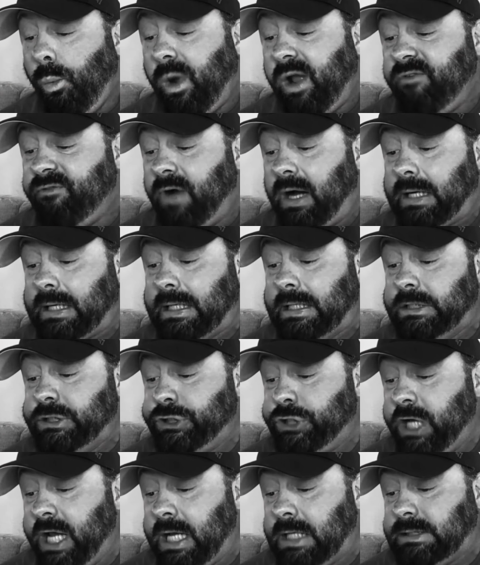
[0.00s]
We fucking
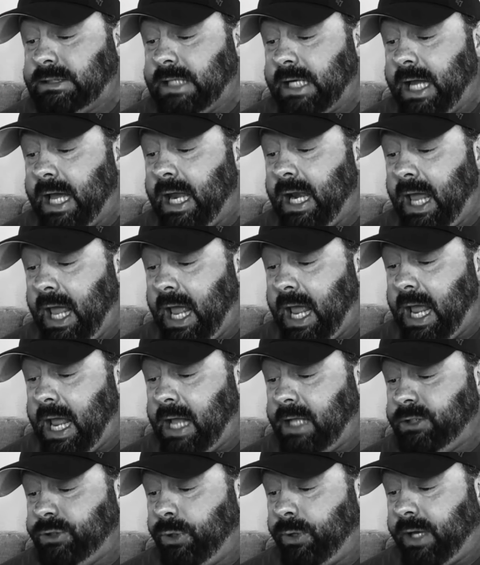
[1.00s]
cheat to get
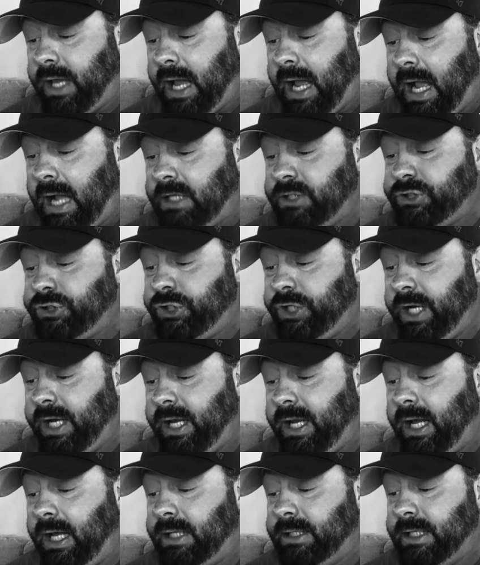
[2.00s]
heat. You can't
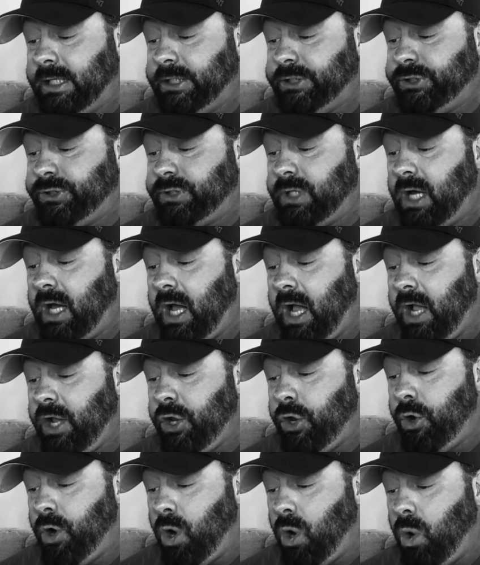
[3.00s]
cheat unless
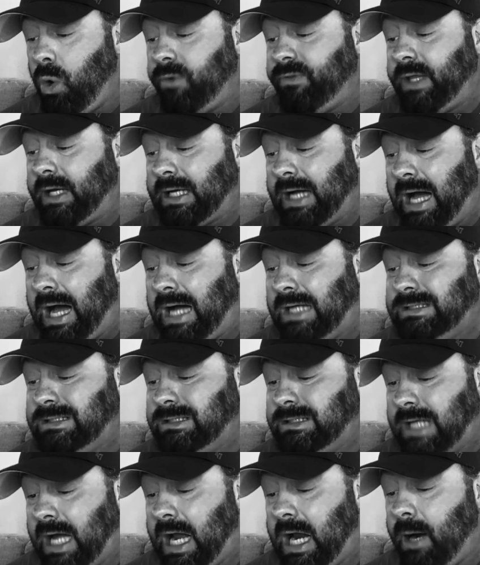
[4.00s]
you know the
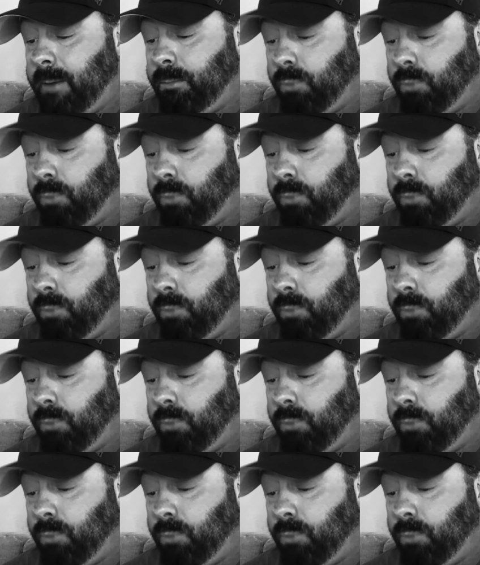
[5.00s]
goddamn